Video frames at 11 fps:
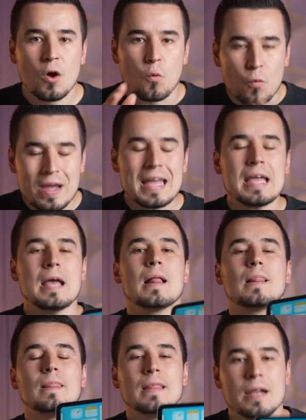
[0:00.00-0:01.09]
we
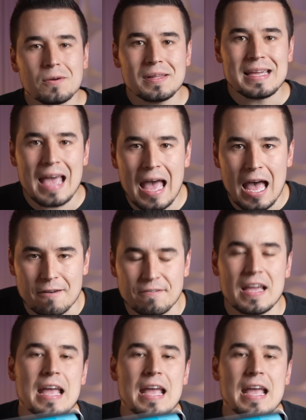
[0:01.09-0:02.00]
literally have